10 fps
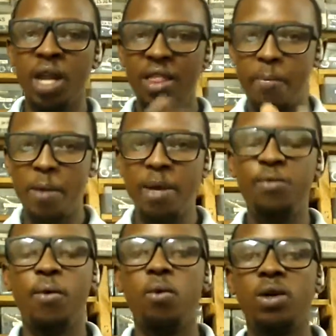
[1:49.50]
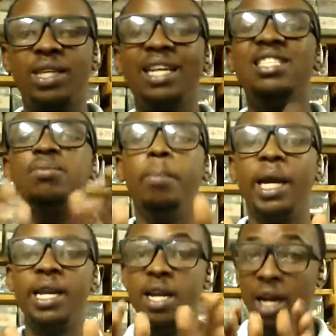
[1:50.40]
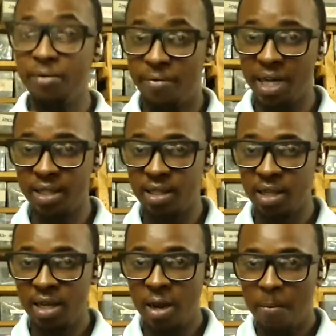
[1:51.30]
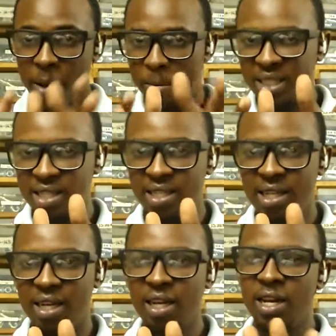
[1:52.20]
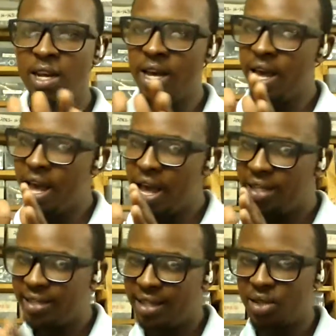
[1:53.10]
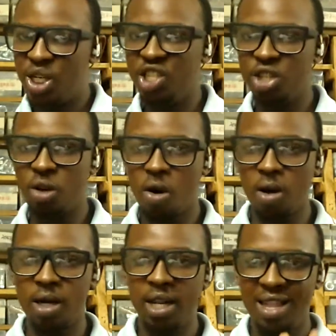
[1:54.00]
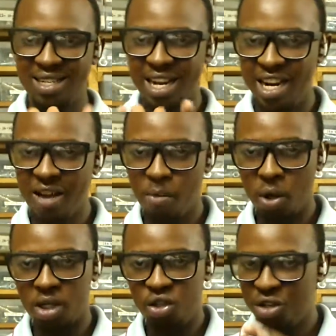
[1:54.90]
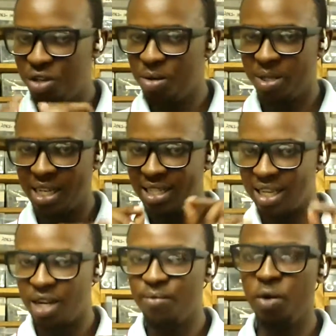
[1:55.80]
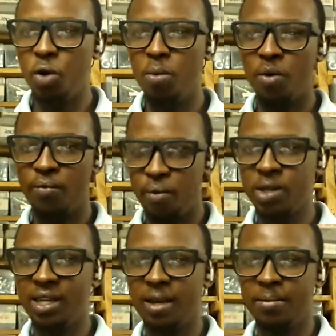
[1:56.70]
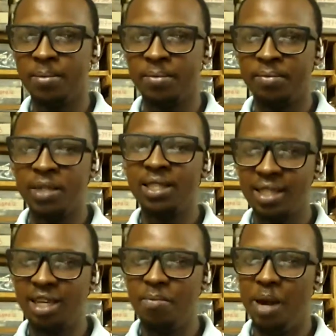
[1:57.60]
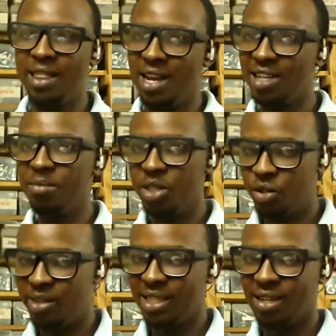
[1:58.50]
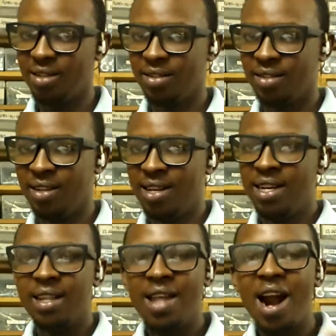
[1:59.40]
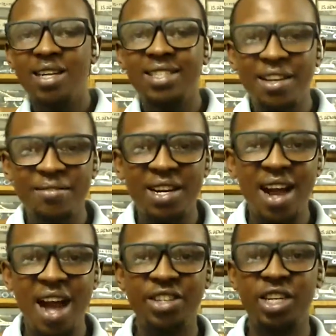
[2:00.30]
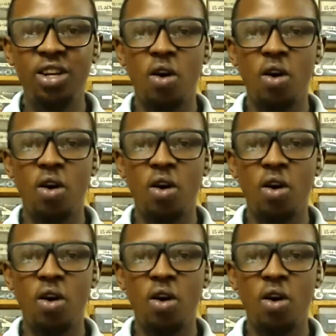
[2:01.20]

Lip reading: The payment for water is made in advance by purchasing a 6-digit code that enables to use a certain volume of water set by the administrator. There are 700